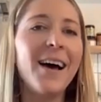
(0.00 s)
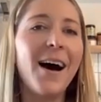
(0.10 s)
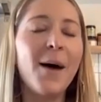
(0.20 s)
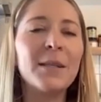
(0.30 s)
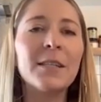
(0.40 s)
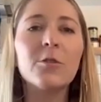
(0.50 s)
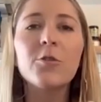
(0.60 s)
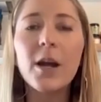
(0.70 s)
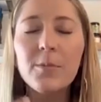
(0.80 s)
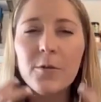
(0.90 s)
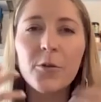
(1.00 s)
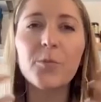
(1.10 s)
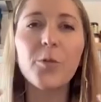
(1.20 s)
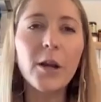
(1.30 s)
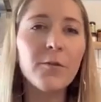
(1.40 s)
It's incredible for
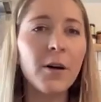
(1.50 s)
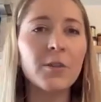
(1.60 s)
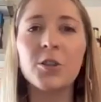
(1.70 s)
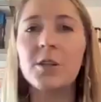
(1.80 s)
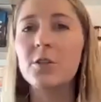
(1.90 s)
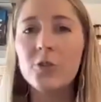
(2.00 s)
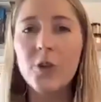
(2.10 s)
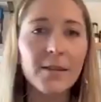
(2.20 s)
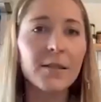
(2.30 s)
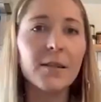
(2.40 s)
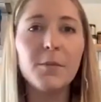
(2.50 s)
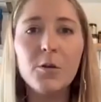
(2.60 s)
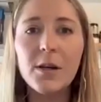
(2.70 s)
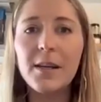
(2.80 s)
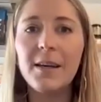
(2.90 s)
brain function and stress and
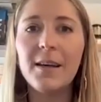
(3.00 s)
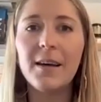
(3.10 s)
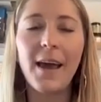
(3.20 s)
immunity.